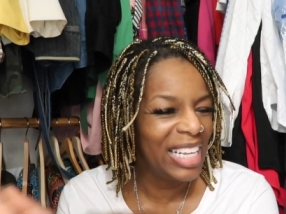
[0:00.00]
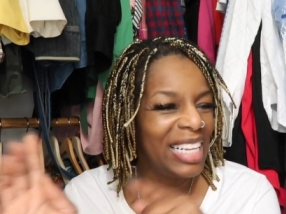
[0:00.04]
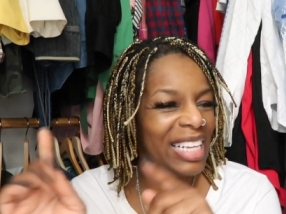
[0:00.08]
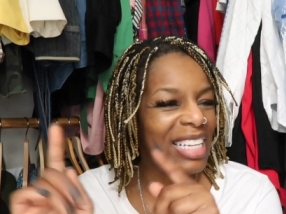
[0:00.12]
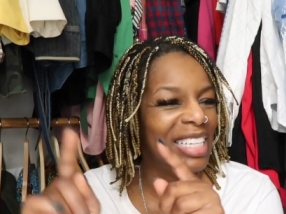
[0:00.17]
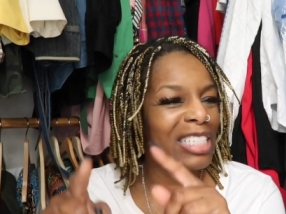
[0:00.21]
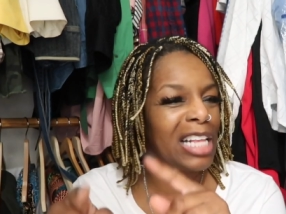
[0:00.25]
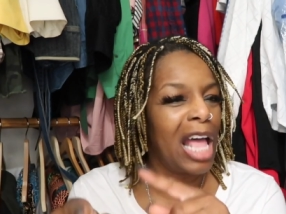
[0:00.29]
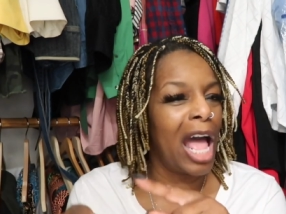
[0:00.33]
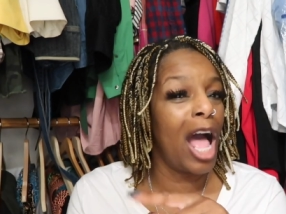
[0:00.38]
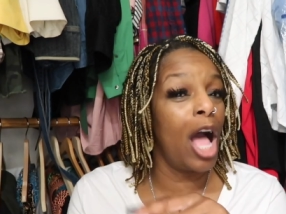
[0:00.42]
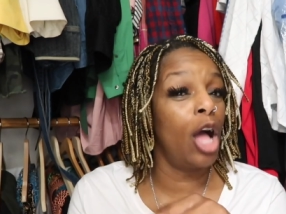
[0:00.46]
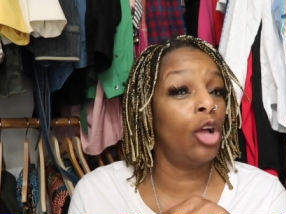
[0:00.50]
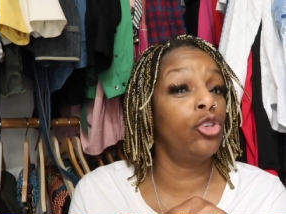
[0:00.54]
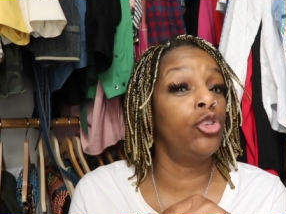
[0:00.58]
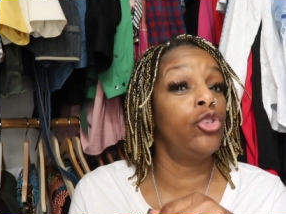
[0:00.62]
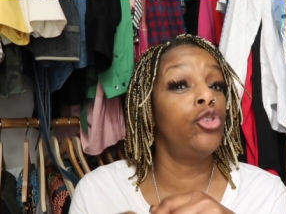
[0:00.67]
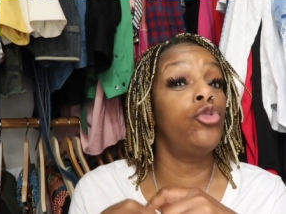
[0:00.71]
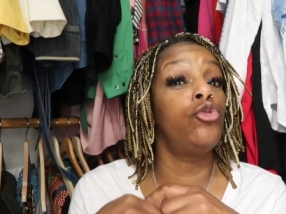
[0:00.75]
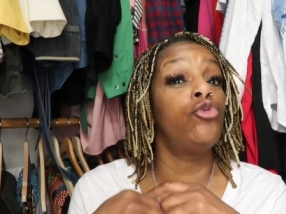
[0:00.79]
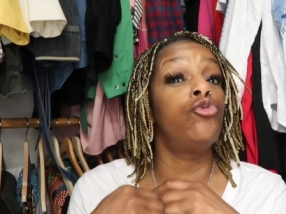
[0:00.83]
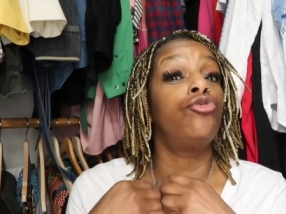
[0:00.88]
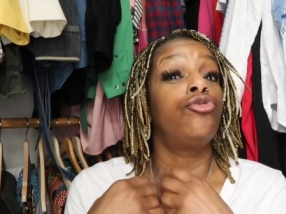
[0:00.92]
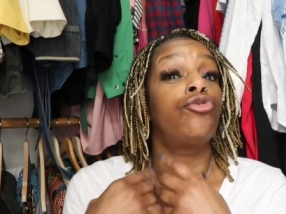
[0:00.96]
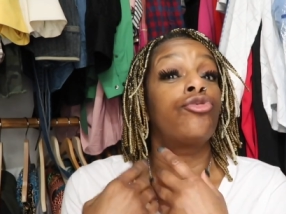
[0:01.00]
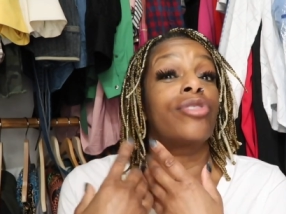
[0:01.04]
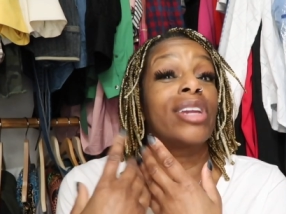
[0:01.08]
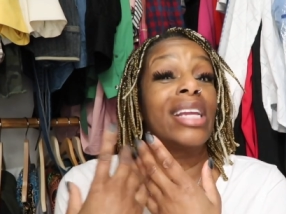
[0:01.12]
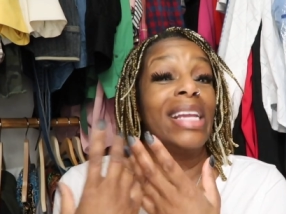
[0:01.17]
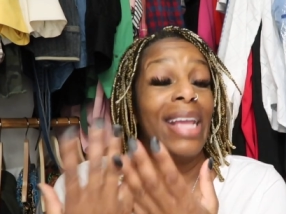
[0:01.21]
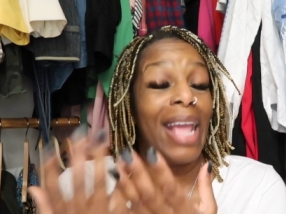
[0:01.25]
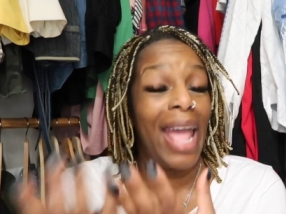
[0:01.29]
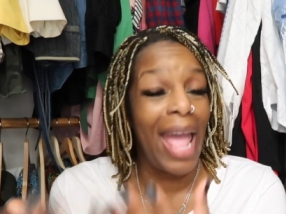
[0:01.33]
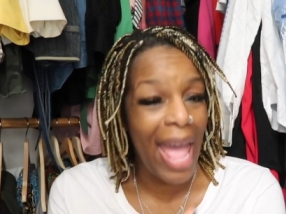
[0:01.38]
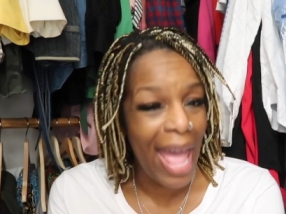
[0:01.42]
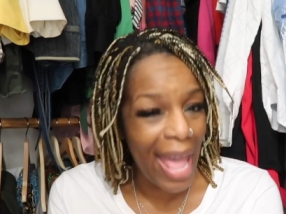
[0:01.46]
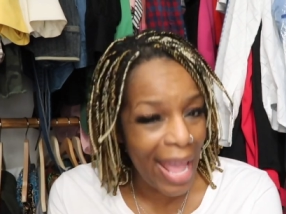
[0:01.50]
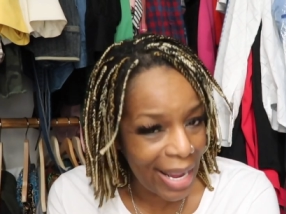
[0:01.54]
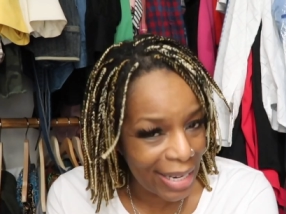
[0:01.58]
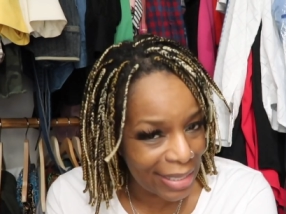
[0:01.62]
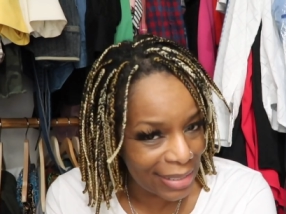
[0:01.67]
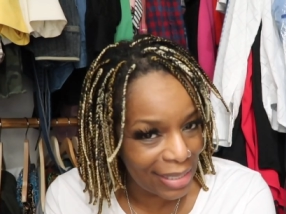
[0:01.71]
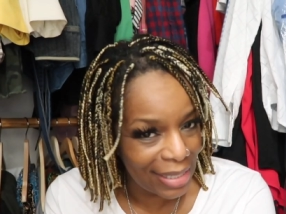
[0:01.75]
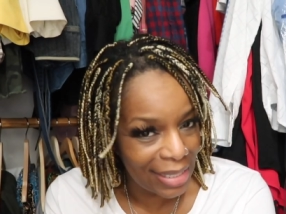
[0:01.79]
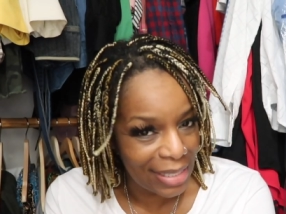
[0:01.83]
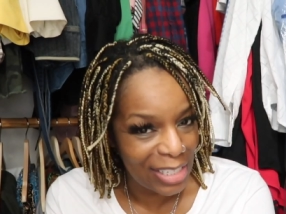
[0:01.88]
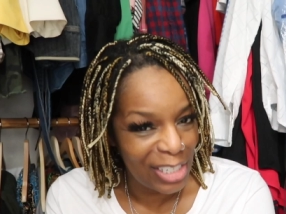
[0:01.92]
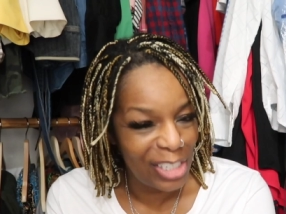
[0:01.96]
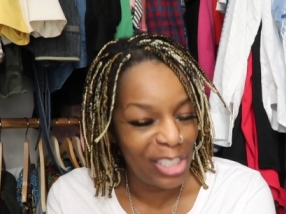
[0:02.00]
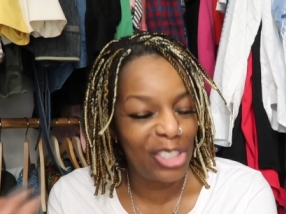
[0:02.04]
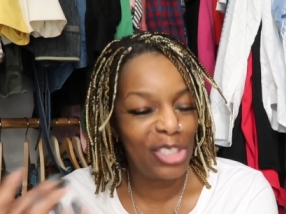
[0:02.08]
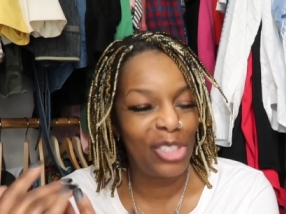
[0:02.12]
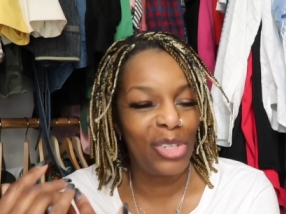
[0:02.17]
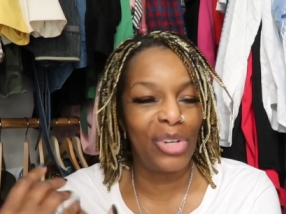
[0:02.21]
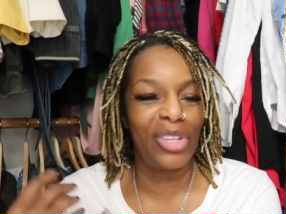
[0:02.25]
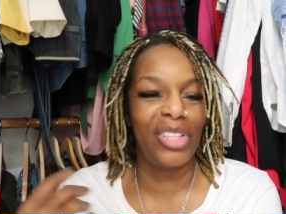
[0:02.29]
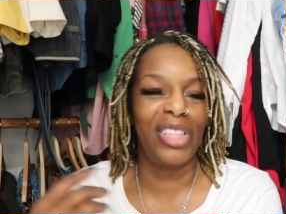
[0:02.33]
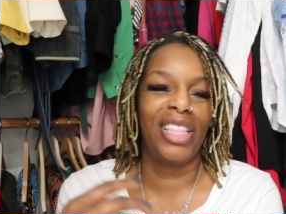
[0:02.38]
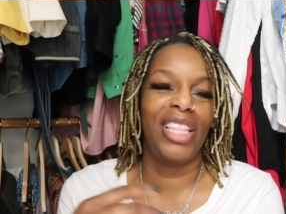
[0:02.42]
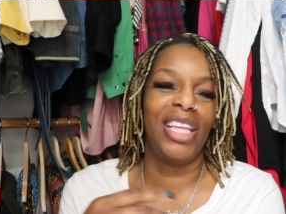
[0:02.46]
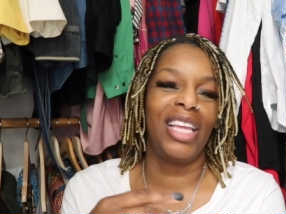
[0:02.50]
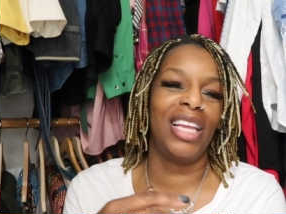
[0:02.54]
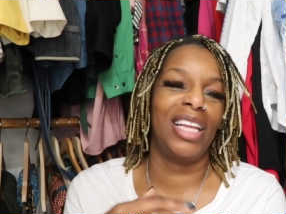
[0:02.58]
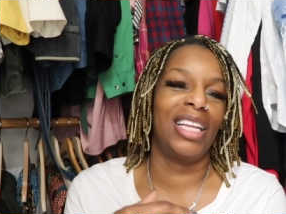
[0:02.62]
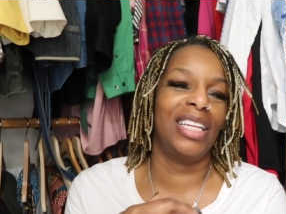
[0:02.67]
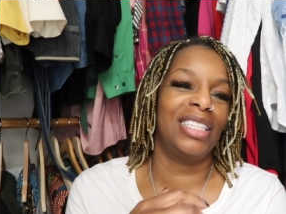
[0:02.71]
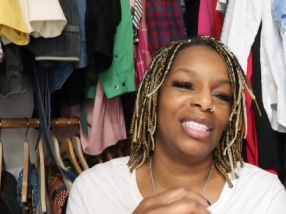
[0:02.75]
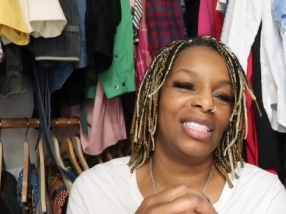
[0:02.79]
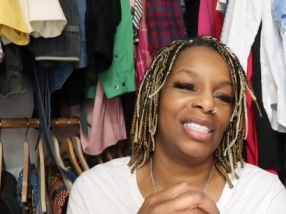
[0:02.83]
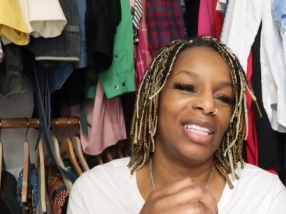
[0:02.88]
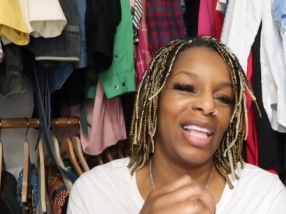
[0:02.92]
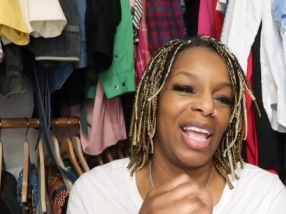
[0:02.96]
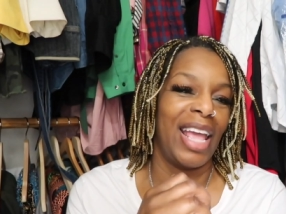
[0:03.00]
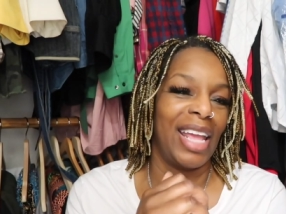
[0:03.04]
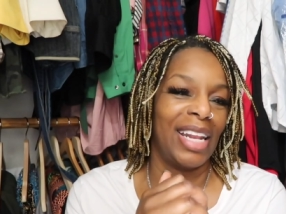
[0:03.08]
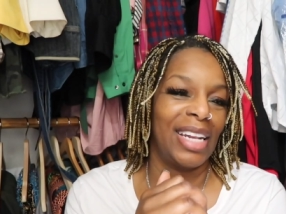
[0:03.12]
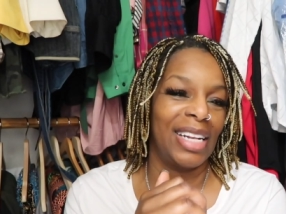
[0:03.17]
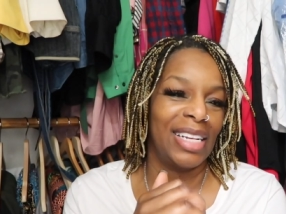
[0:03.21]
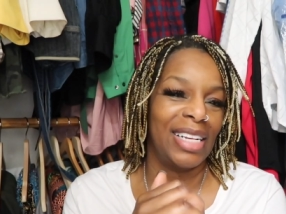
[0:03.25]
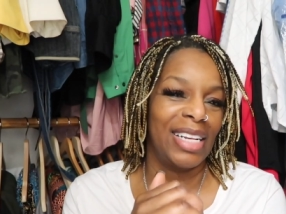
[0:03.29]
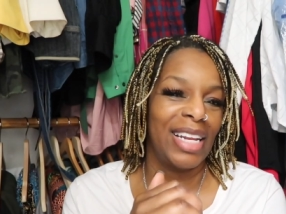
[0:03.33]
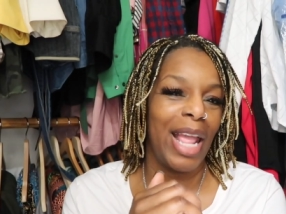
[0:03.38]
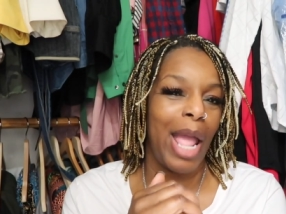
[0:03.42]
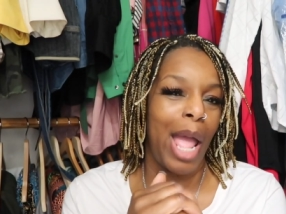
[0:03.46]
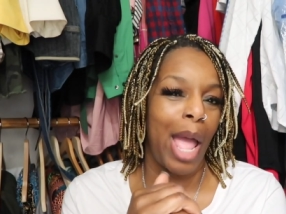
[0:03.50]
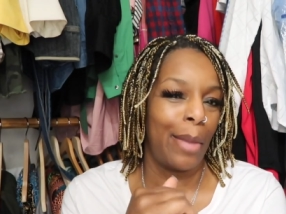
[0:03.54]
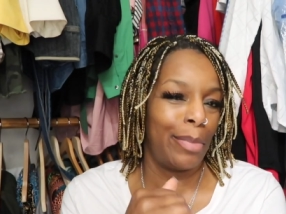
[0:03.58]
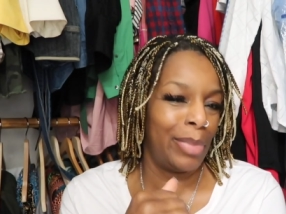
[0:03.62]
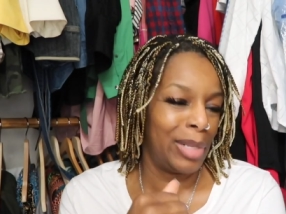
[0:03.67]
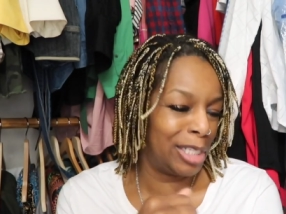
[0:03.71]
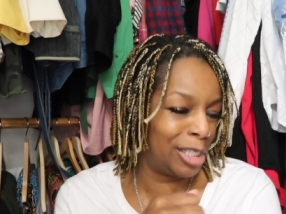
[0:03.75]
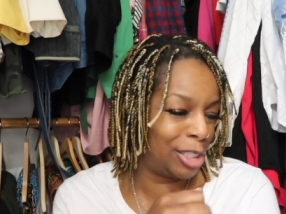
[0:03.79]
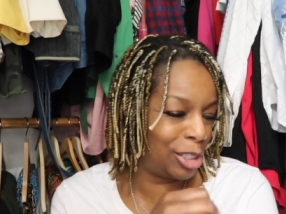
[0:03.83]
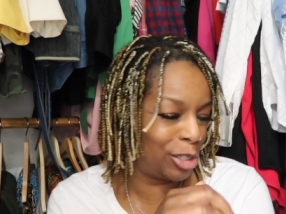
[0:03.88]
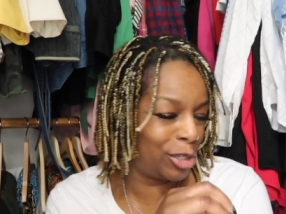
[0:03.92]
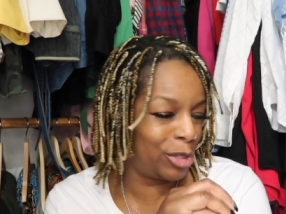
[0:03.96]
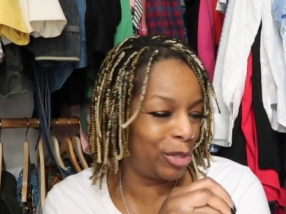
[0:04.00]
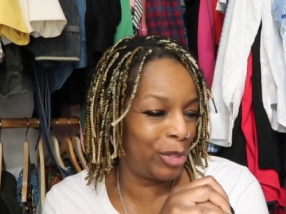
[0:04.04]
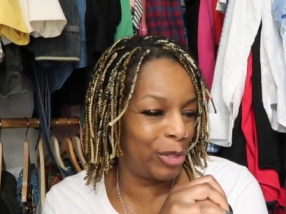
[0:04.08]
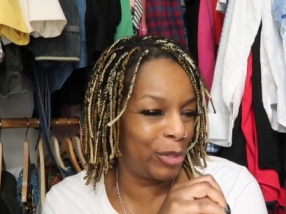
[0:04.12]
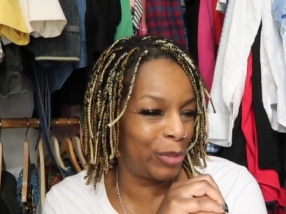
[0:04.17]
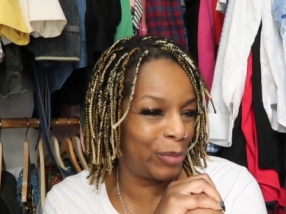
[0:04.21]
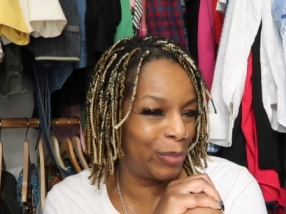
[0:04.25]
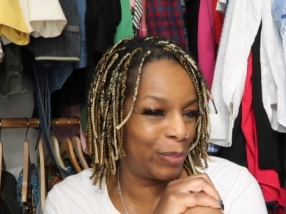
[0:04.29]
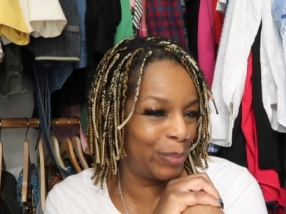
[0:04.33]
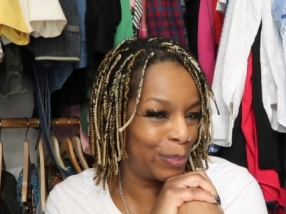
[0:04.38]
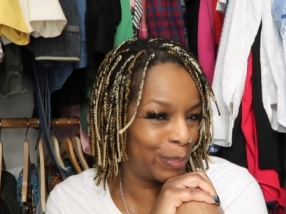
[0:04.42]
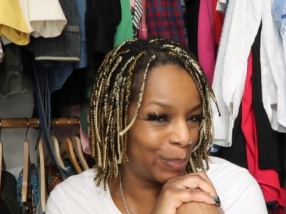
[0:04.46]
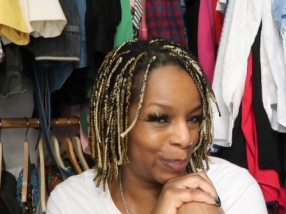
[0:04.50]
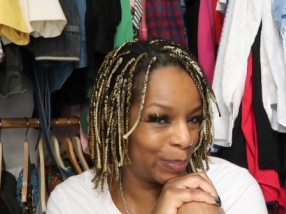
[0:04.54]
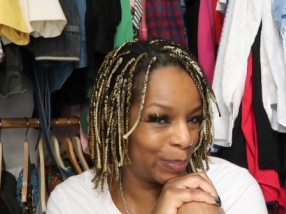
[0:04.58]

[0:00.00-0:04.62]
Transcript: it's how you react to the things that happens to you.